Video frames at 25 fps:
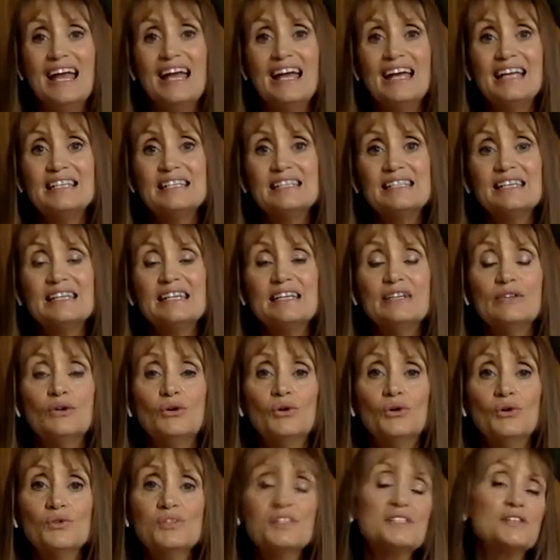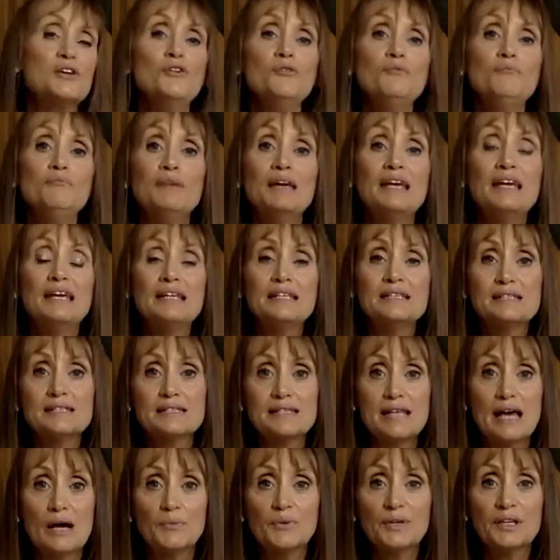And it also
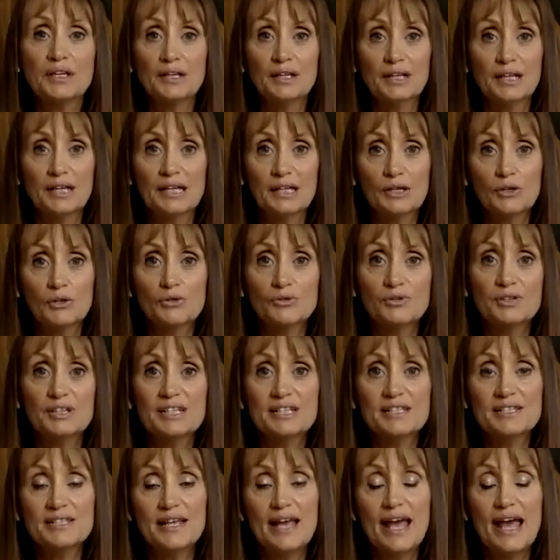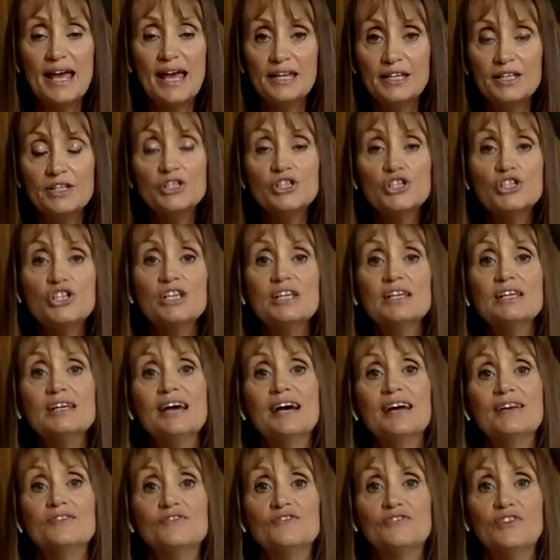means that we're going to increase
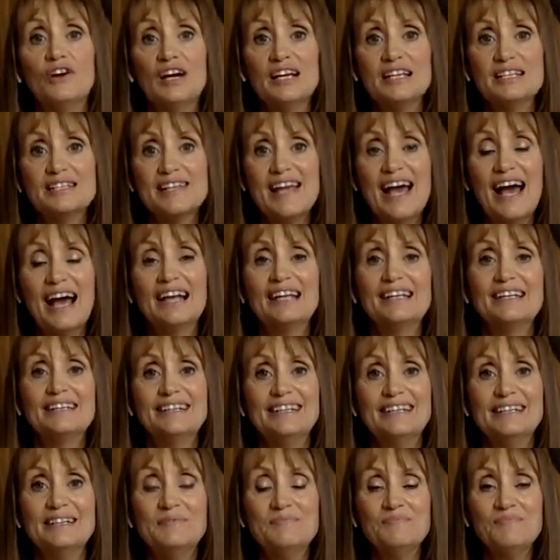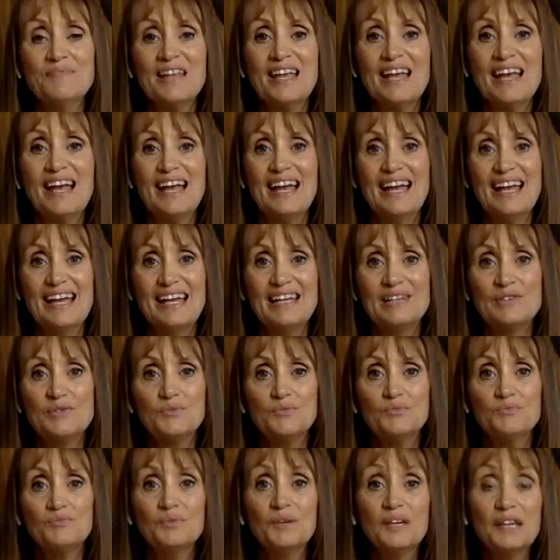energy and vitality,
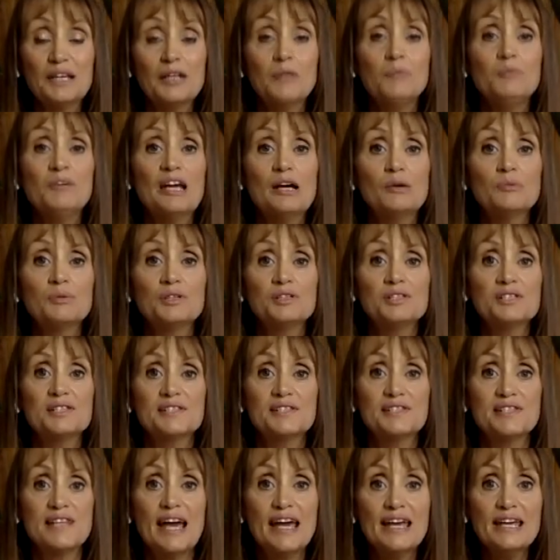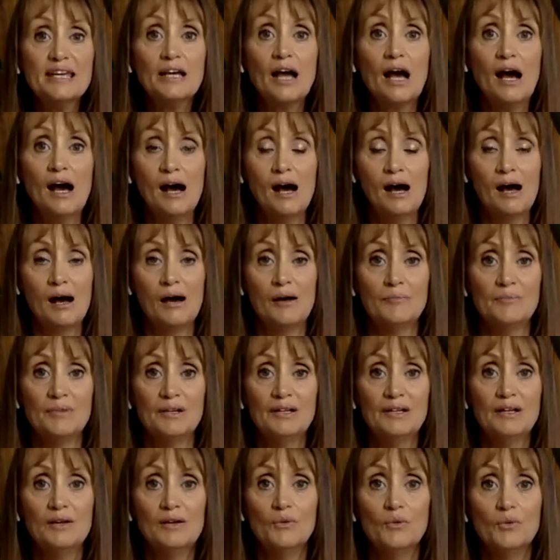and we're going to be able to stay
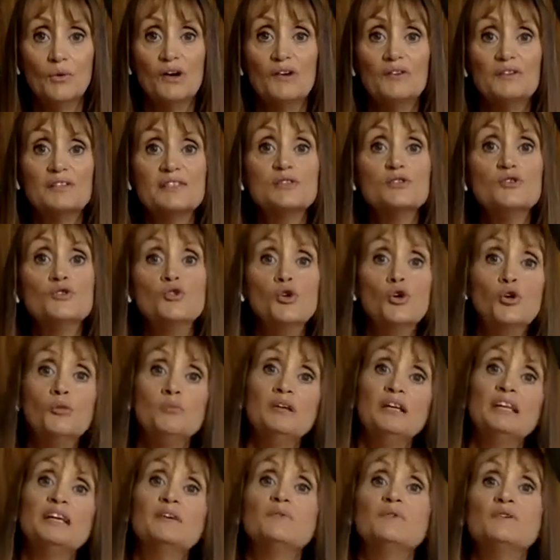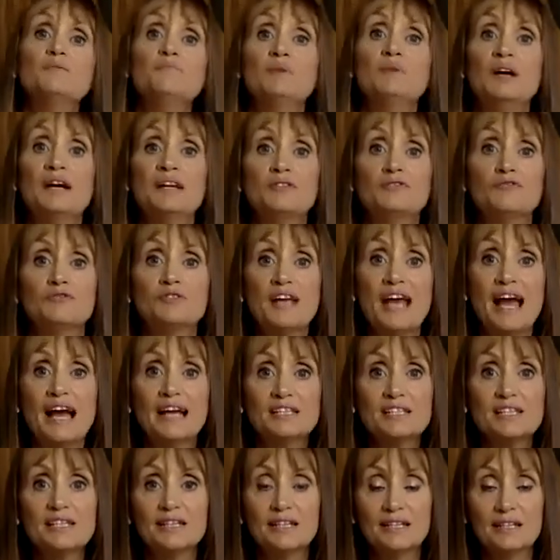calm, whereas normally we might have
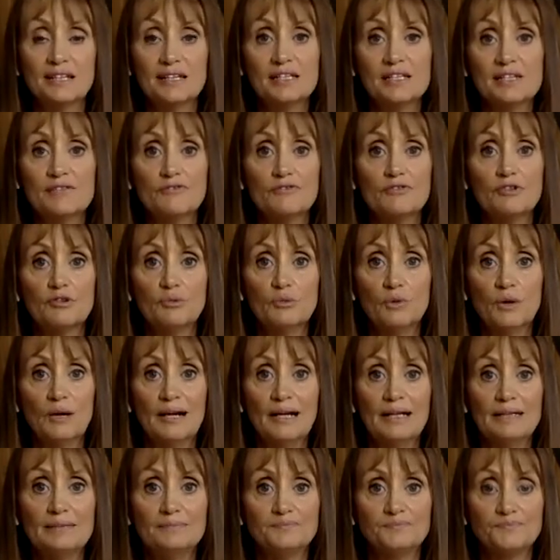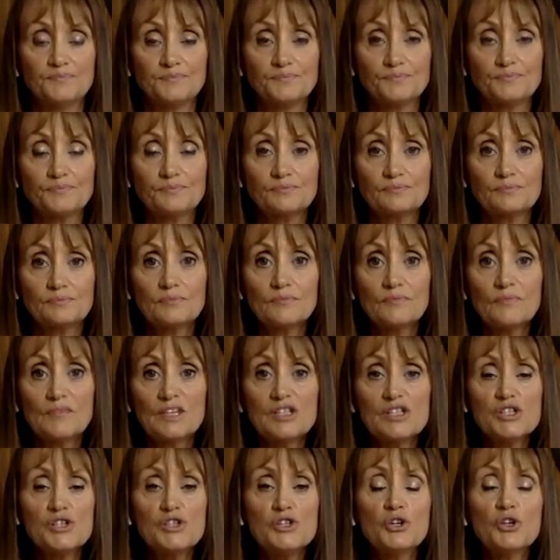reacted in a different way.
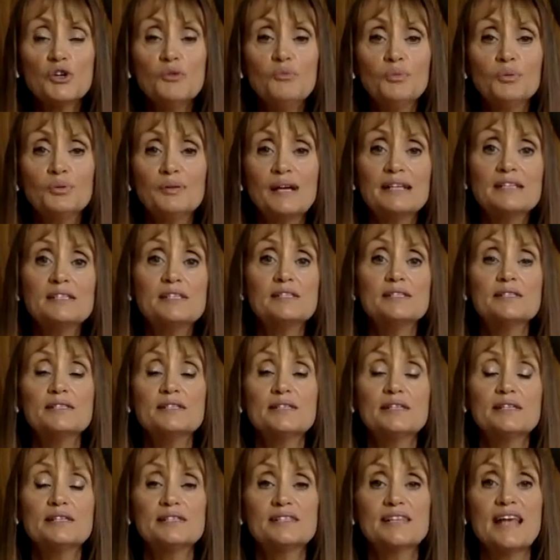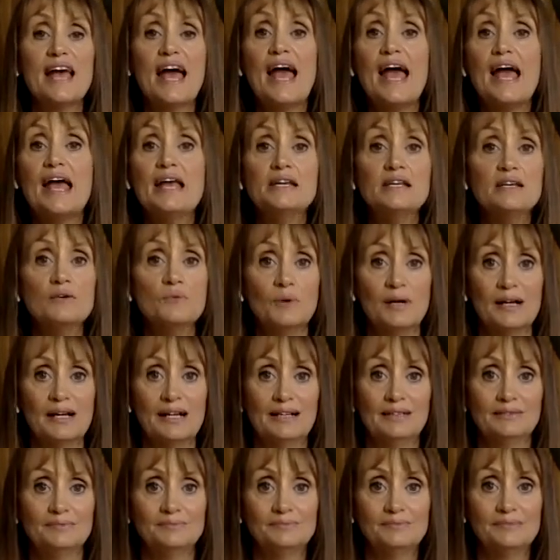So you can practice this
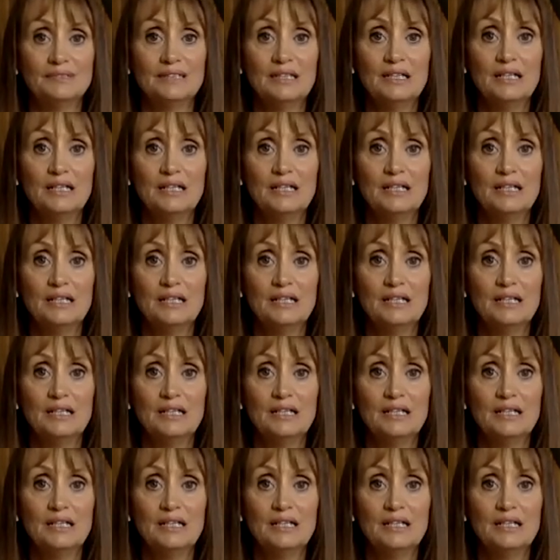anywhere.